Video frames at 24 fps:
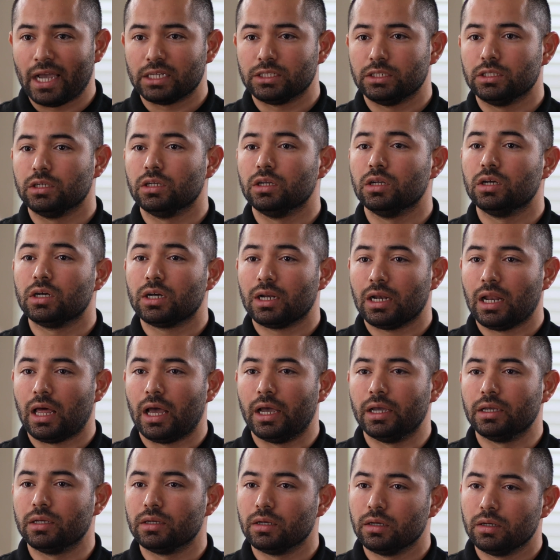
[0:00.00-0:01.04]
actually look
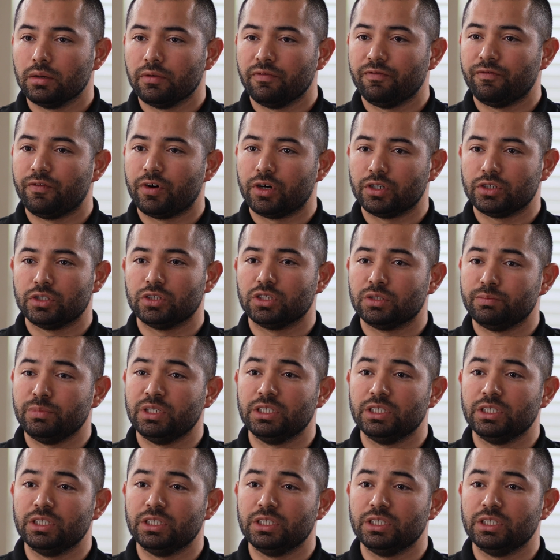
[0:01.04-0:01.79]
like versus